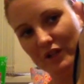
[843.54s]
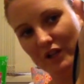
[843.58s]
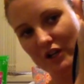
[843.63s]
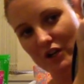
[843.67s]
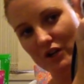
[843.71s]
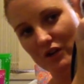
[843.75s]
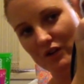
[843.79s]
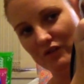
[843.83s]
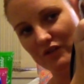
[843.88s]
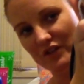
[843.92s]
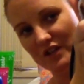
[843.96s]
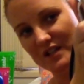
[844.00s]
I don't
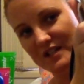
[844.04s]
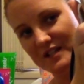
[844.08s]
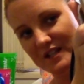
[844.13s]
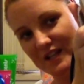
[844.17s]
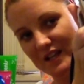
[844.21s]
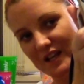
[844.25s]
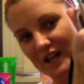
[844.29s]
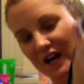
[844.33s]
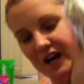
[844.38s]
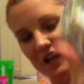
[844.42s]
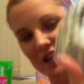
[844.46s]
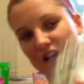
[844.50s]
know if you can see
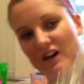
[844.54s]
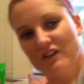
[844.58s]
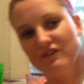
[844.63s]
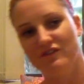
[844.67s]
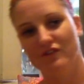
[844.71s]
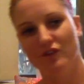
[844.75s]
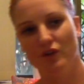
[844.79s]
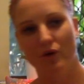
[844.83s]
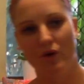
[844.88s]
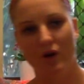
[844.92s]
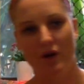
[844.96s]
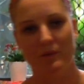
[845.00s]
the colour,
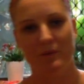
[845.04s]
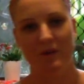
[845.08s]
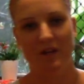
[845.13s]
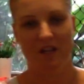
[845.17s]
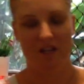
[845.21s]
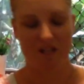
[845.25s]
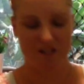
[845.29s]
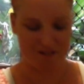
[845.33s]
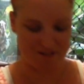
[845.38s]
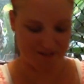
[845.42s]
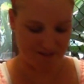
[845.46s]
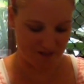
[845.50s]
fluoro
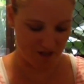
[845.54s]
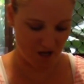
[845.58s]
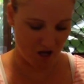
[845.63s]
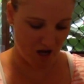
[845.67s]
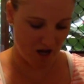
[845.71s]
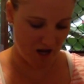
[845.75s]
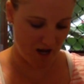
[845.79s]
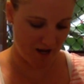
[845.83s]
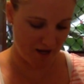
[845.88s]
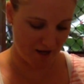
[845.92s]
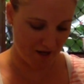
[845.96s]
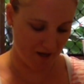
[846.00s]
pink
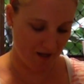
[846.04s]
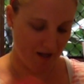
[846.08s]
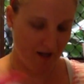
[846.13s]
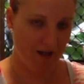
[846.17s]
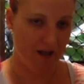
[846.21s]
inside.